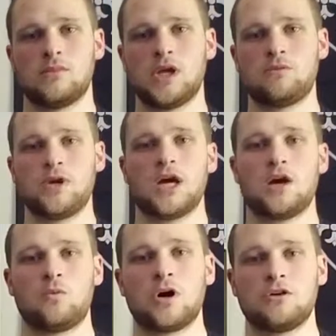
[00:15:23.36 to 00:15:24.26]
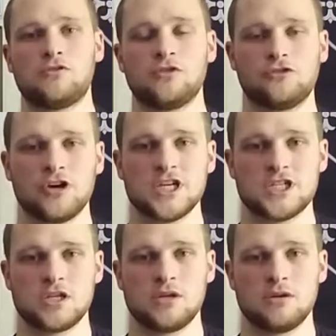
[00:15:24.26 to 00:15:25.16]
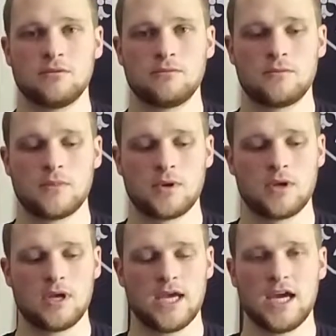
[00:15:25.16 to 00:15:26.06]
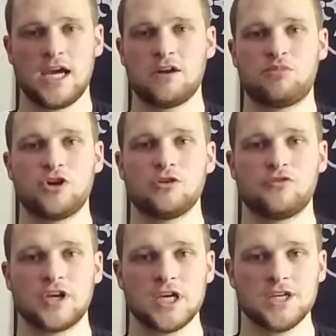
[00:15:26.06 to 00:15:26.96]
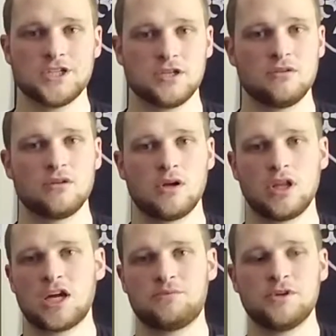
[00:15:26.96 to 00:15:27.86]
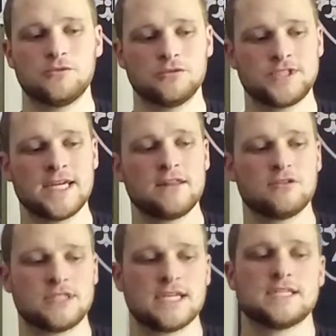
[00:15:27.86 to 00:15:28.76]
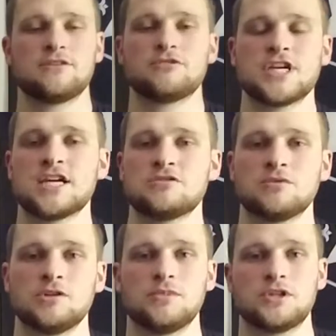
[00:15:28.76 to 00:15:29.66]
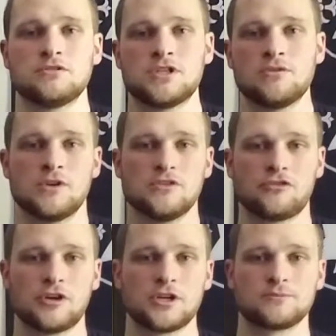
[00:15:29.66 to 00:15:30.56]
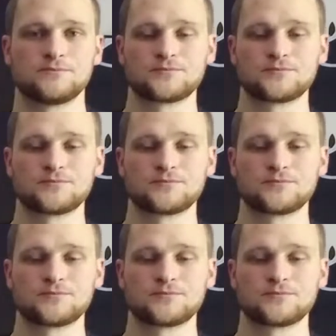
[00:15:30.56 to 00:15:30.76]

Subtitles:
Now we got water filtration and purification. A lot of people say those things interchangeably, but they're so different.